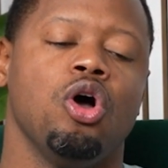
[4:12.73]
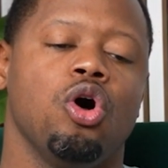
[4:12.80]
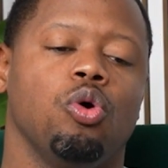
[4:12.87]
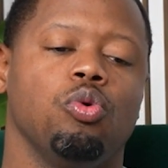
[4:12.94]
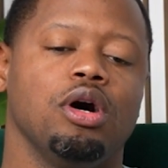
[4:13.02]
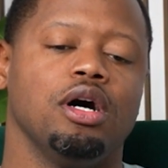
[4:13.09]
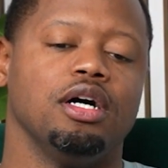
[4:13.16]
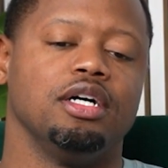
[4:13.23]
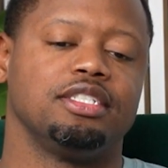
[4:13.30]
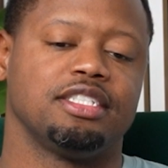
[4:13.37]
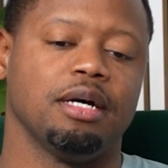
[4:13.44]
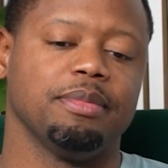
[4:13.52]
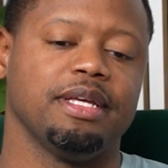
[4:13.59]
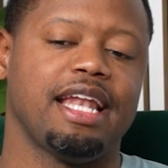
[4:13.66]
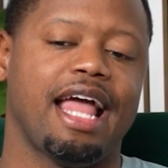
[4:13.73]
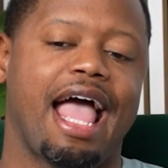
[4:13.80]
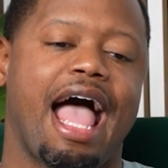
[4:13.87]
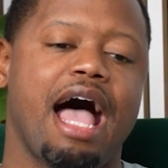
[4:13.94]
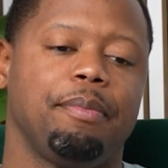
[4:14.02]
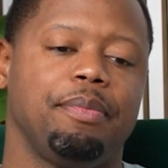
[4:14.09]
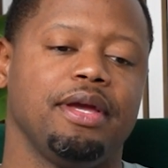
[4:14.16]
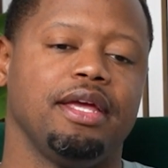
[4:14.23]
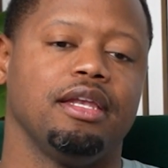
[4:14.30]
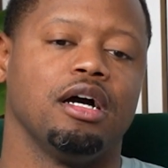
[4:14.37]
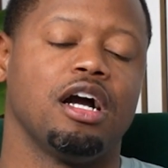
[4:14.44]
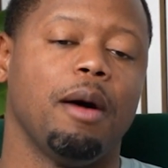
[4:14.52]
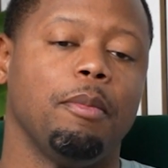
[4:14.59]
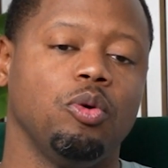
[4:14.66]
was something that happened a
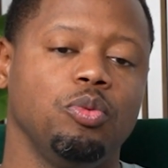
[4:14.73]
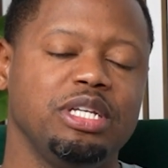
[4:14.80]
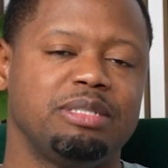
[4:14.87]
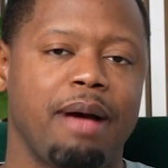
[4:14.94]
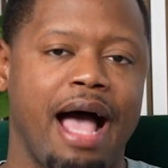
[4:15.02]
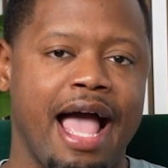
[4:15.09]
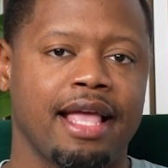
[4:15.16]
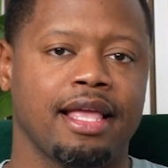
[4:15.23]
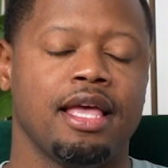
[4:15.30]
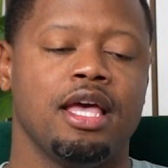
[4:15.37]
couple weeks back.